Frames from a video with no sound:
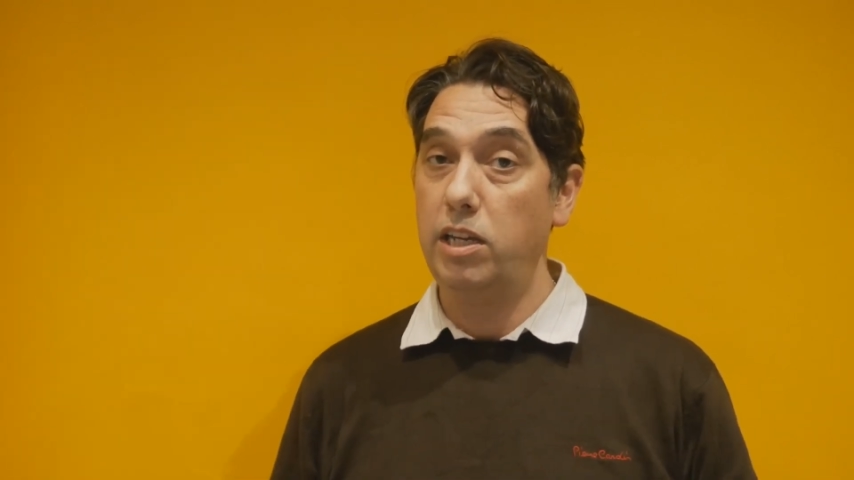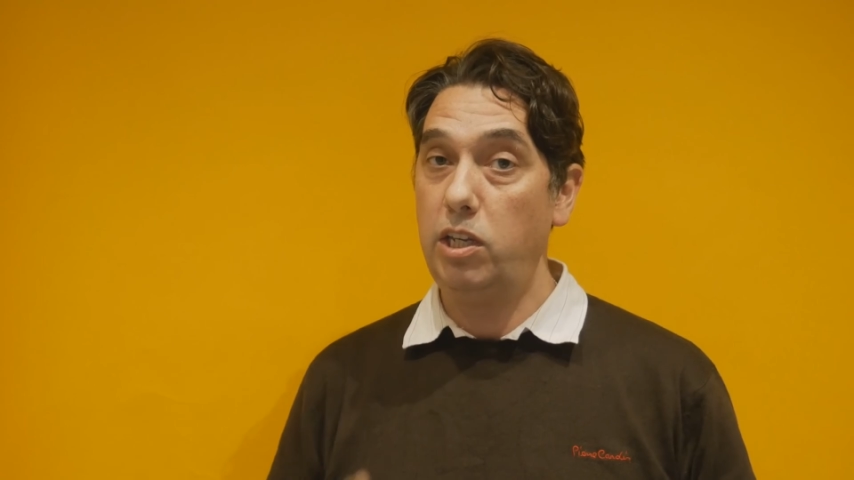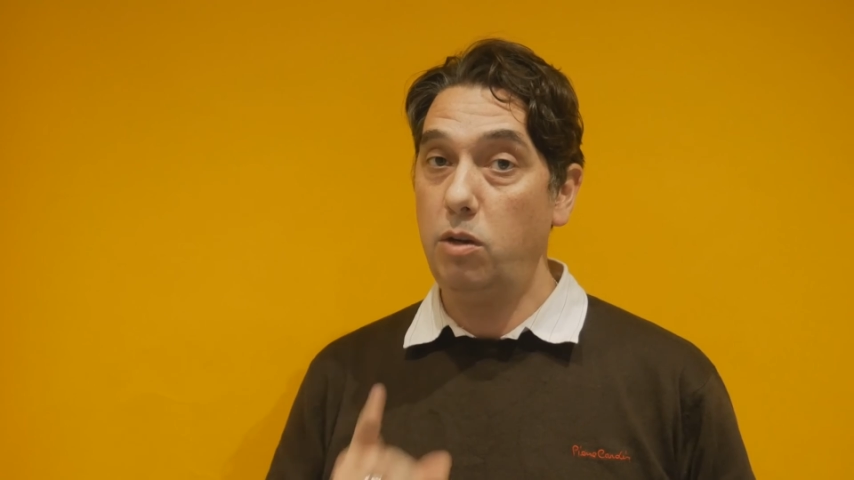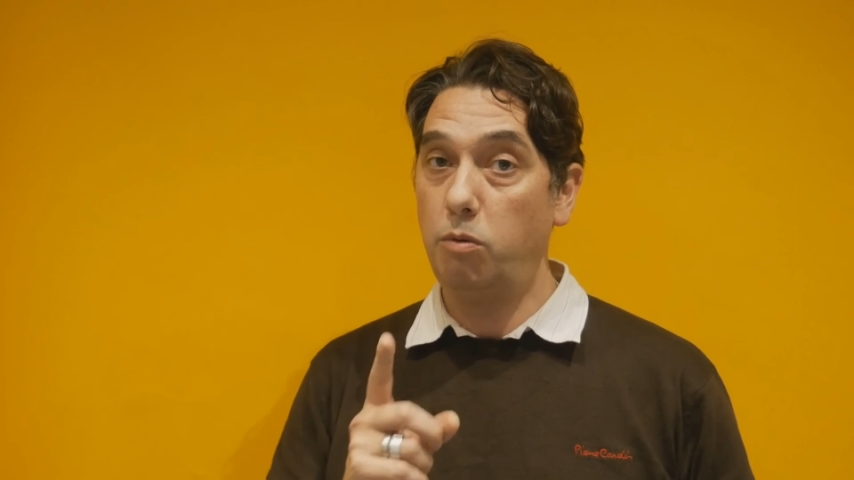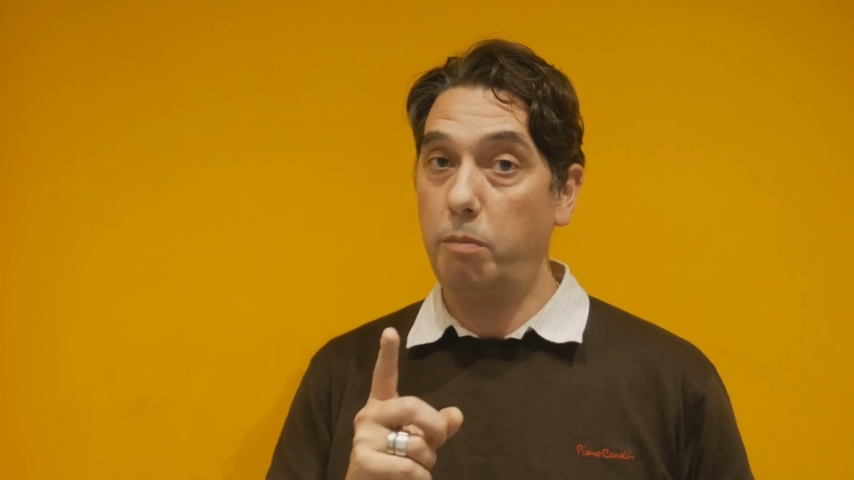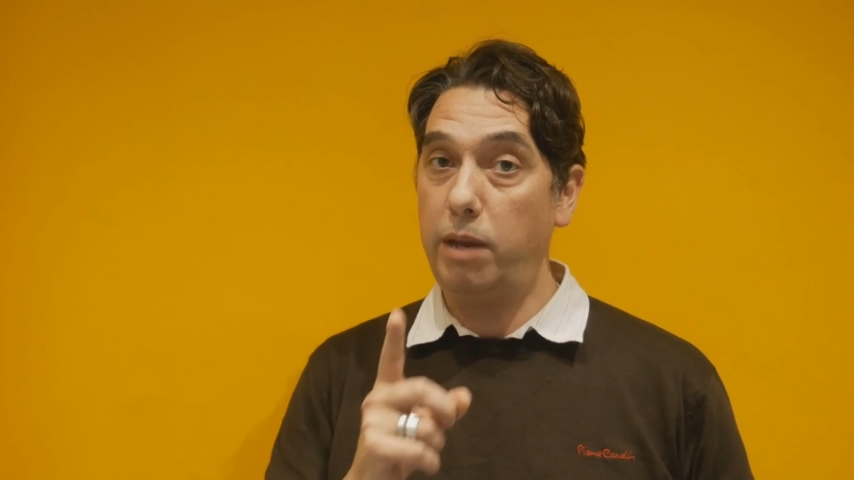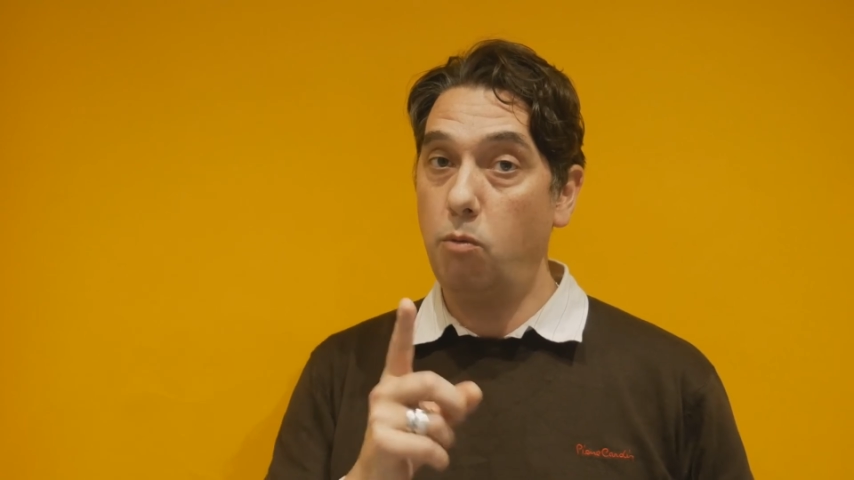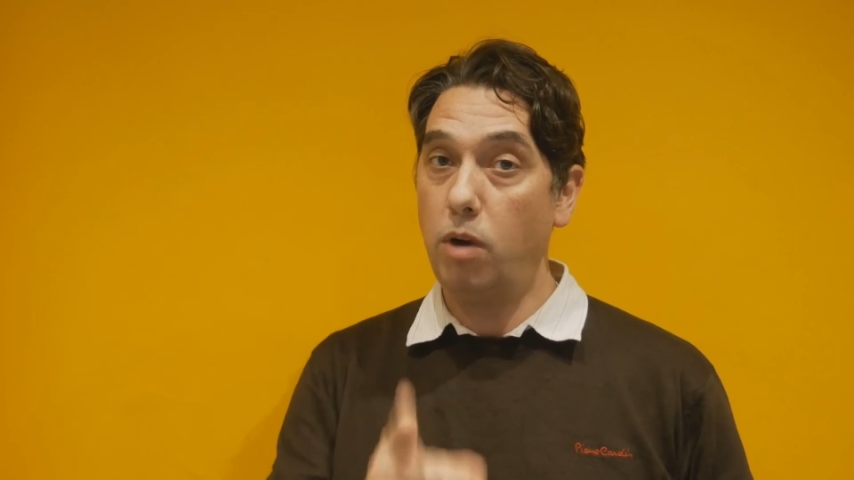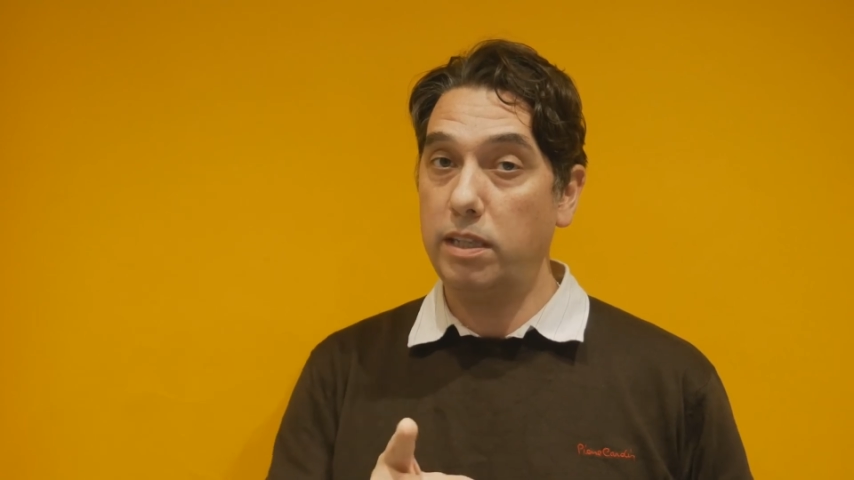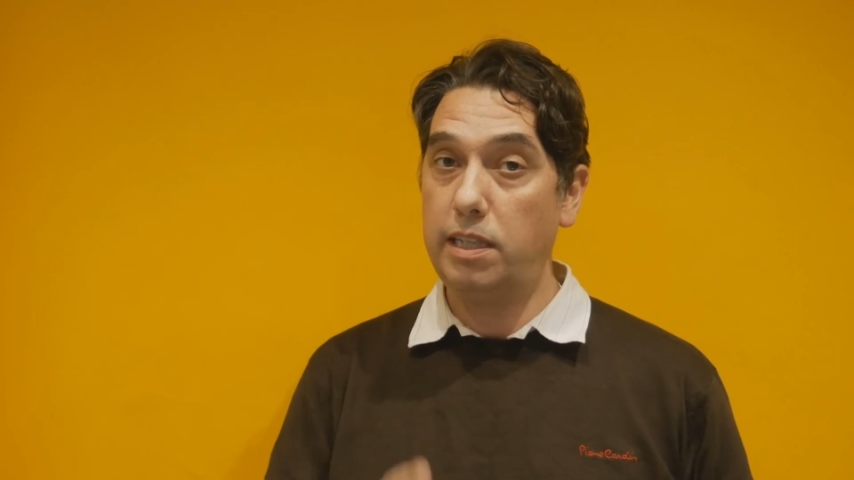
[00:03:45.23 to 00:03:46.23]
you will be
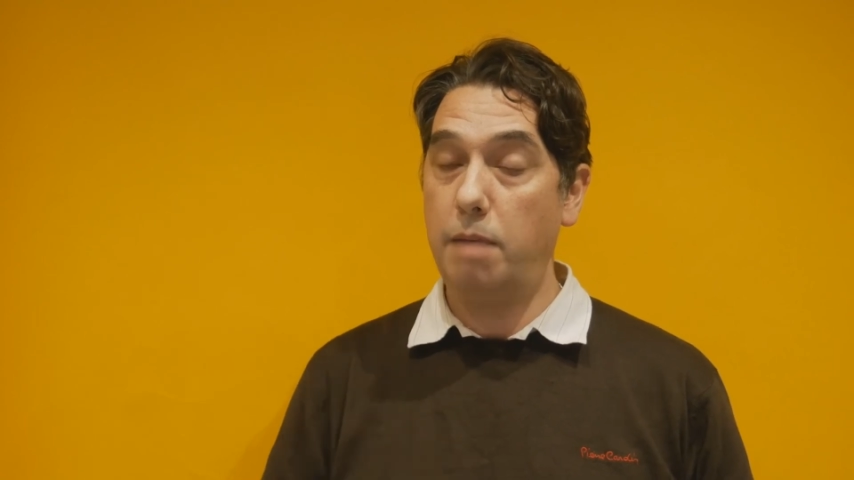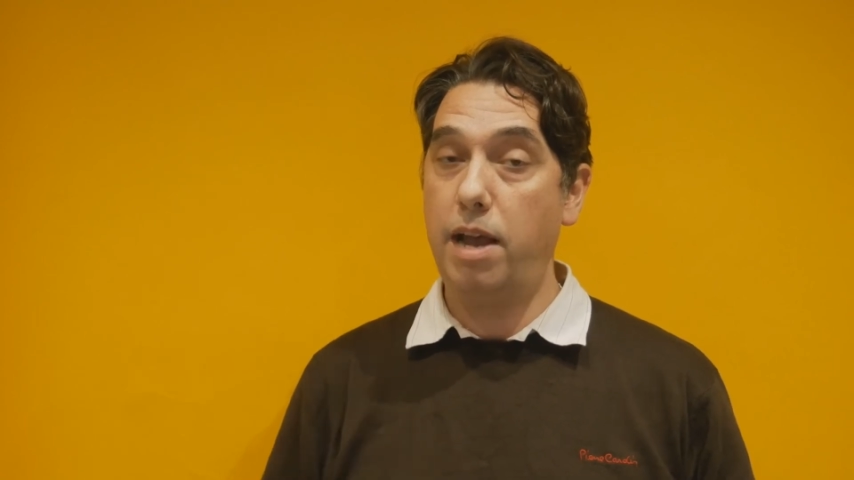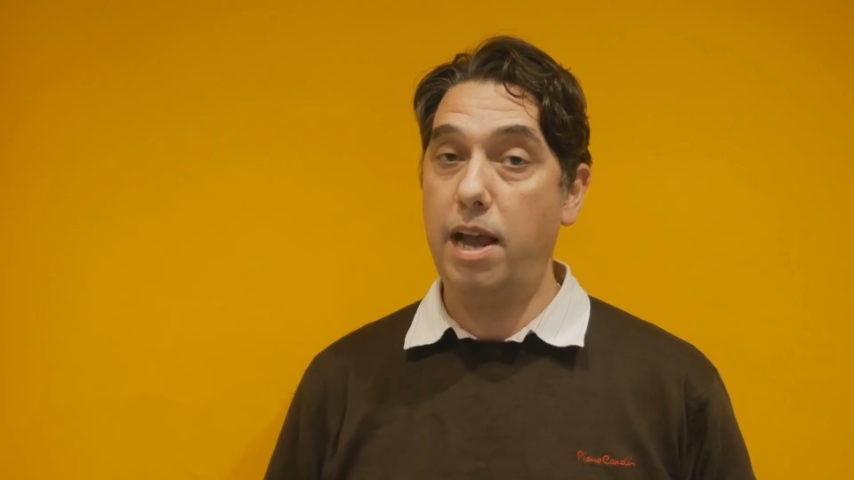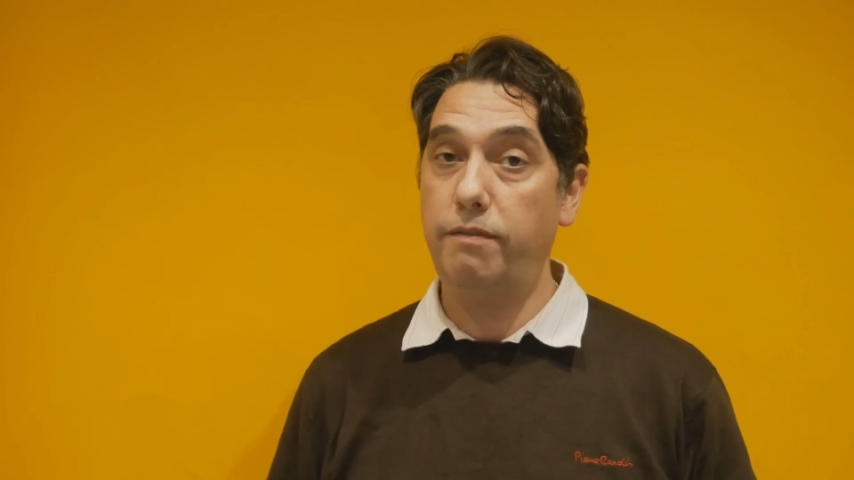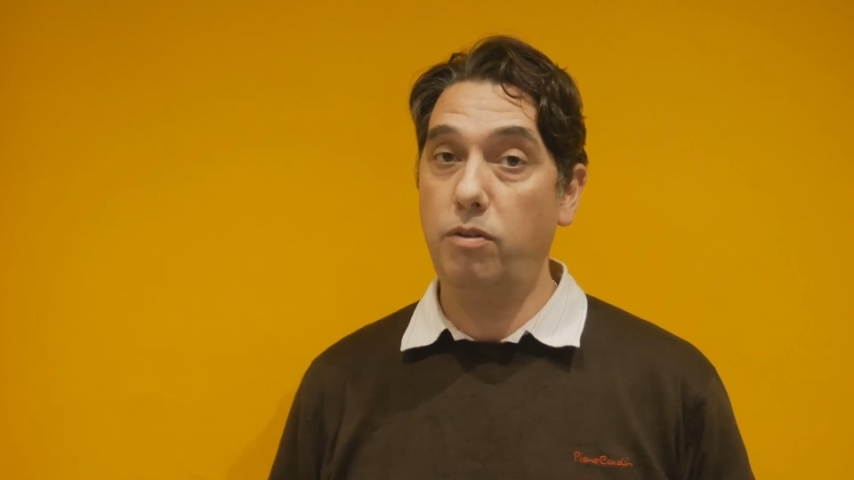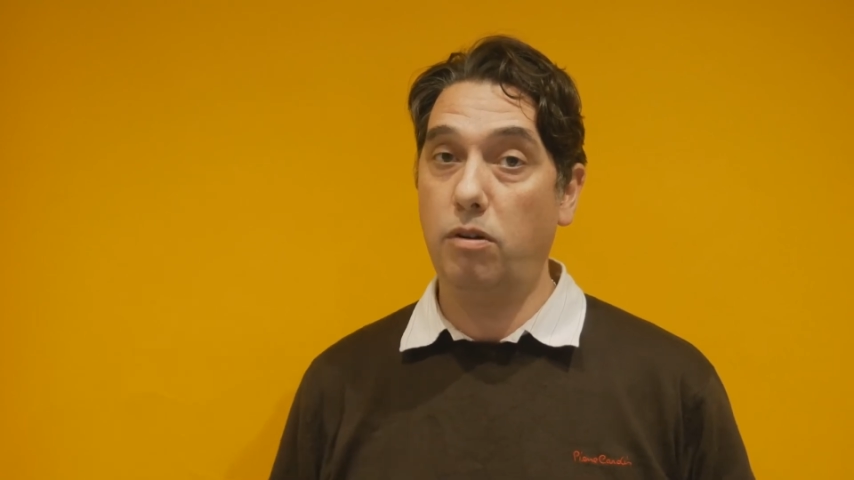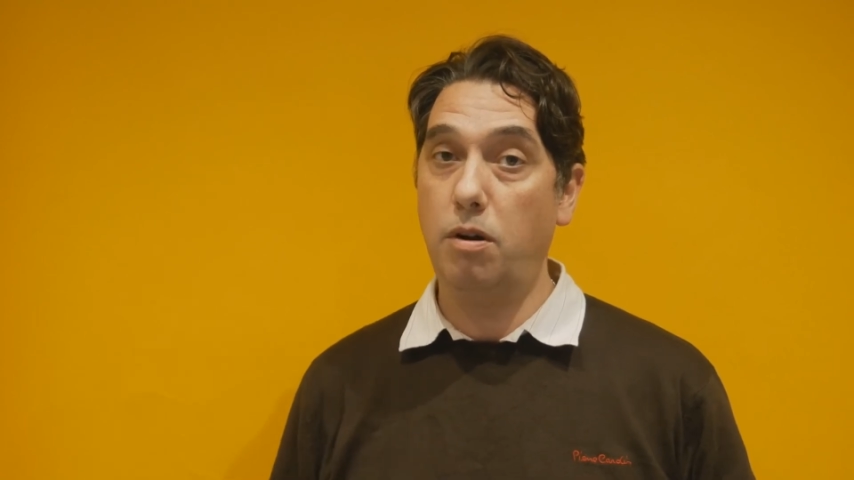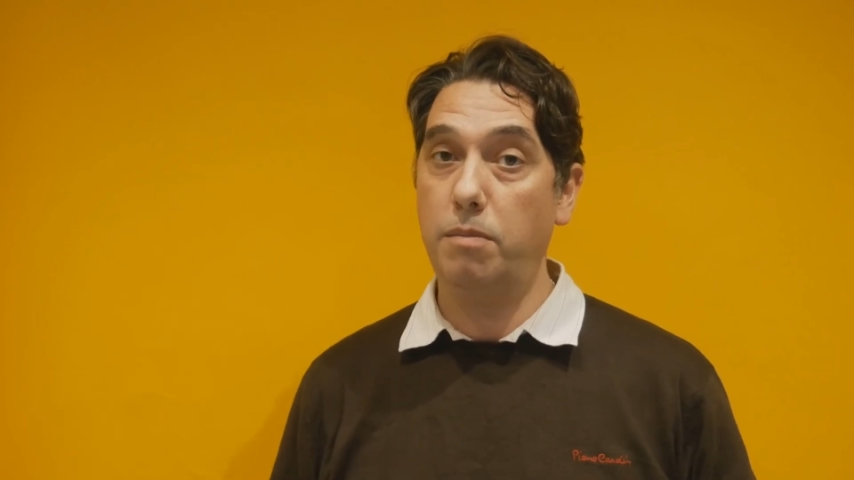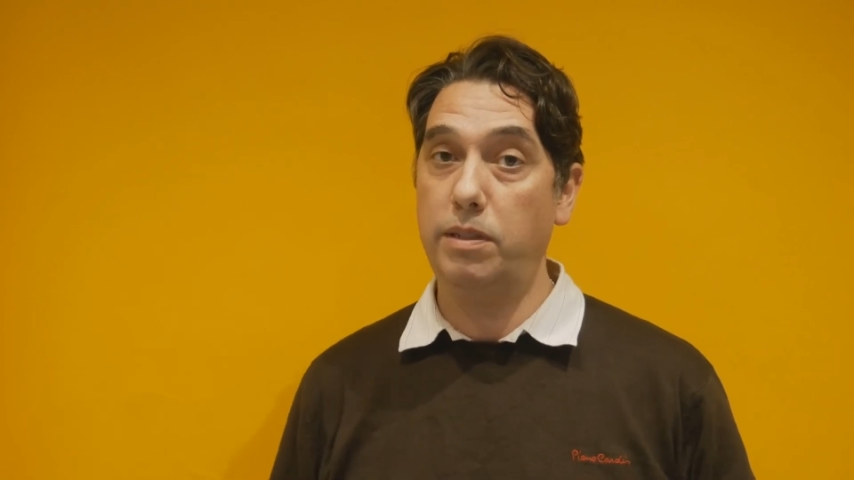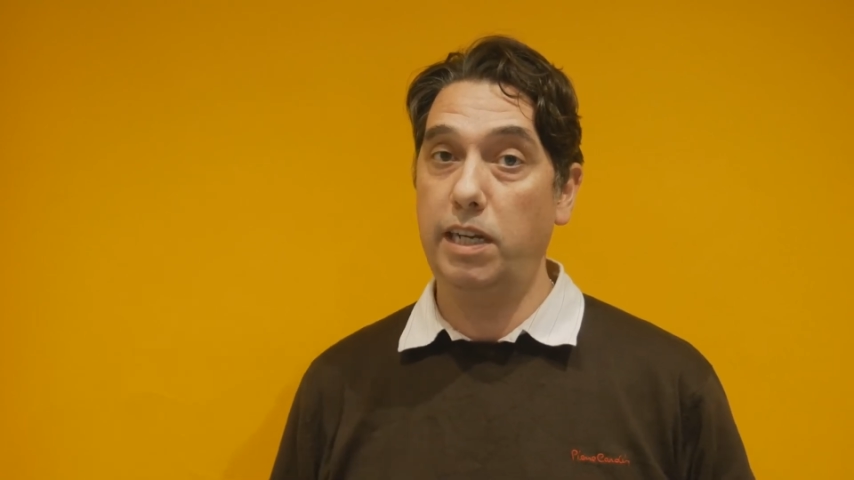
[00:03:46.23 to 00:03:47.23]
one step ahead of your
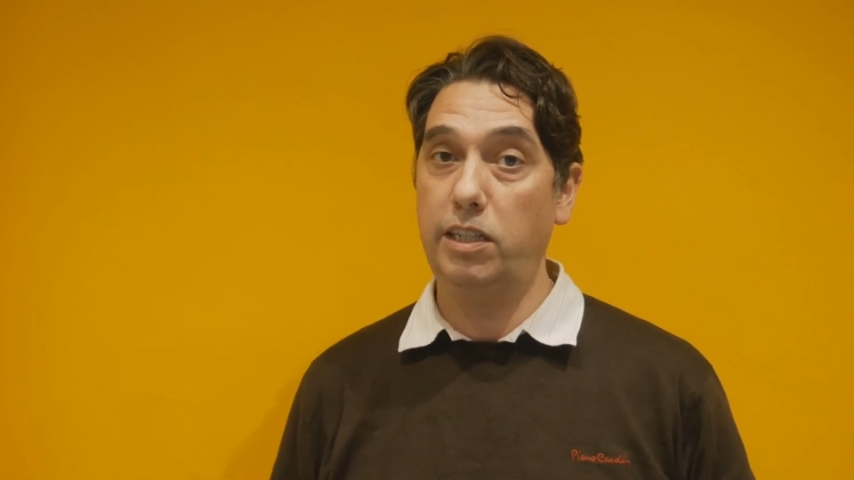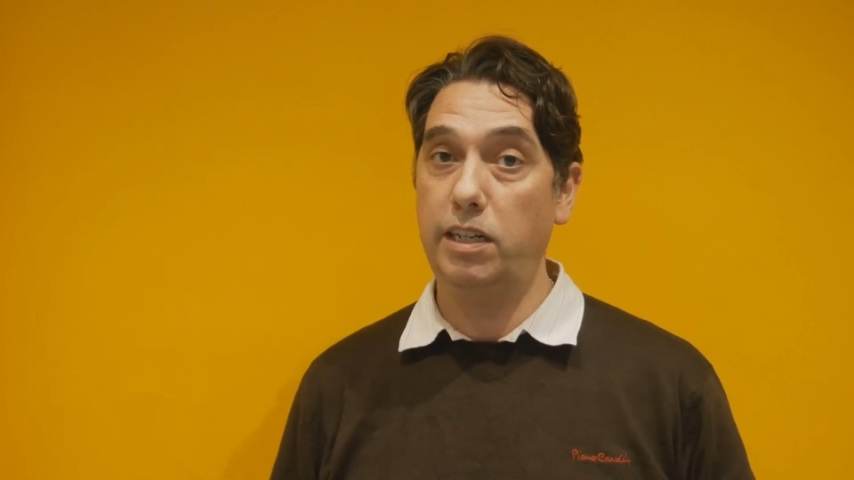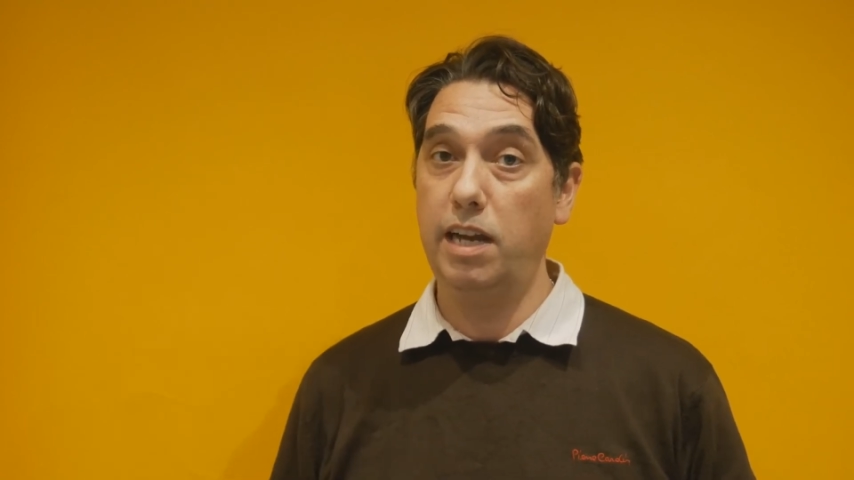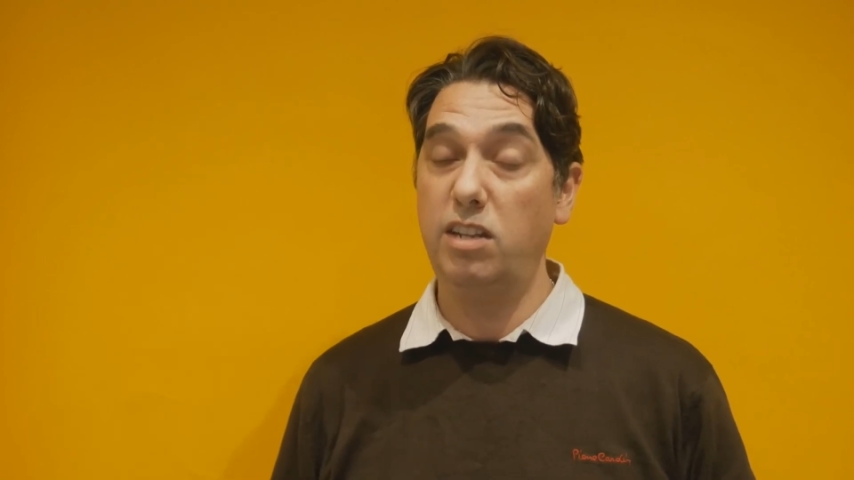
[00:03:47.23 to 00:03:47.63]
competition